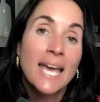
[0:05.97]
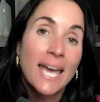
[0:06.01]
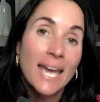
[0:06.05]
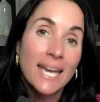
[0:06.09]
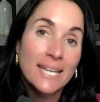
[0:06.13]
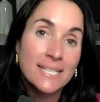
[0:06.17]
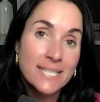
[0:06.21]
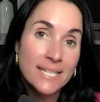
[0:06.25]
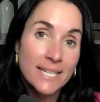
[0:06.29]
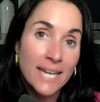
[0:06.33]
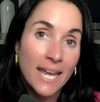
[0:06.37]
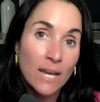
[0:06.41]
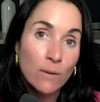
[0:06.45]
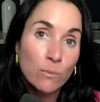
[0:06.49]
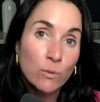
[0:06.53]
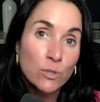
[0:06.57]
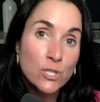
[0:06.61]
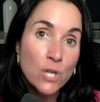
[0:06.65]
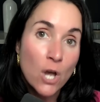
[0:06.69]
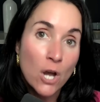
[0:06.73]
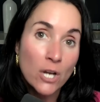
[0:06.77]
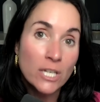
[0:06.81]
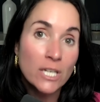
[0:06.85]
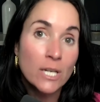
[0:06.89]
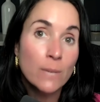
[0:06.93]
And today we're
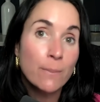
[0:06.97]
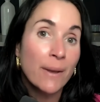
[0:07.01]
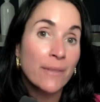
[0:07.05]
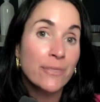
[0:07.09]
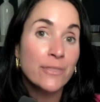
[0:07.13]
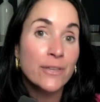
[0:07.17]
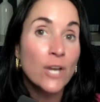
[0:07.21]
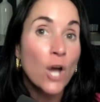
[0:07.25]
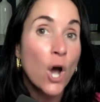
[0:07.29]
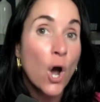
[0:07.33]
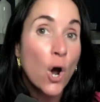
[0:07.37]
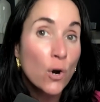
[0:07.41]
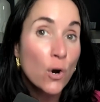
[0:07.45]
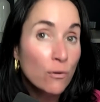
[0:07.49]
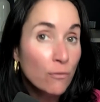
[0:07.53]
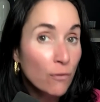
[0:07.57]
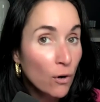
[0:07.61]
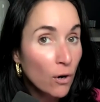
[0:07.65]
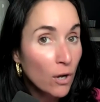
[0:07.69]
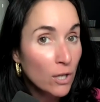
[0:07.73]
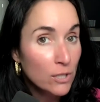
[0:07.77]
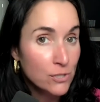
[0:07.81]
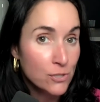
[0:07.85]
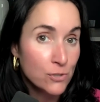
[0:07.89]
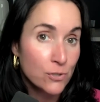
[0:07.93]
talking about the
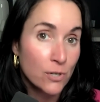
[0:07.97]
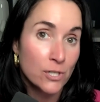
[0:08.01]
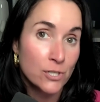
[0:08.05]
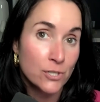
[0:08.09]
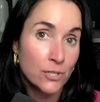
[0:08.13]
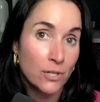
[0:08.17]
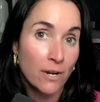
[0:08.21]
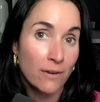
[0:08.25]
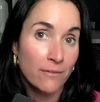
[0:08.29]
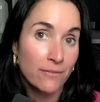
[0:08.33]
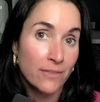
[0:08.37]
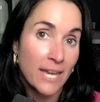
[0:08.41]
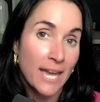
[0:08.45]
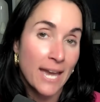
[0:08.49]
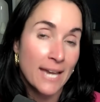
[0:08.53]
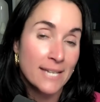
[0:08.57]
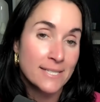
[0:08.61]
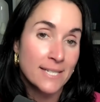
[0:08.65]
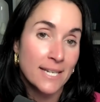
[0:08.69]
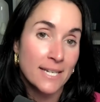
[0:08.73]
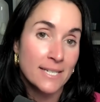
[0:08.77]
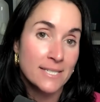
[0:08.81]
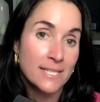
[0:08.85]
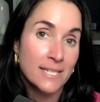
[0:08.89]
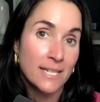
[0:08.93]
overall structure of the
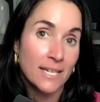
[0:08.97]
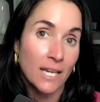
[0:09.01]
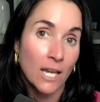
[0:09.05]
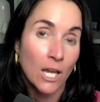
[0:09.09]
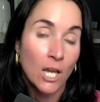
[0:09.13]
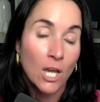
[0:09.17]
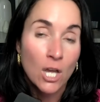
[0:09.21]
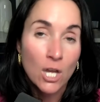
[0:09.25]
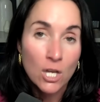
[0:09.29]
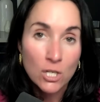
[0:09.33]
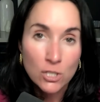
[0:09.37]
SAT.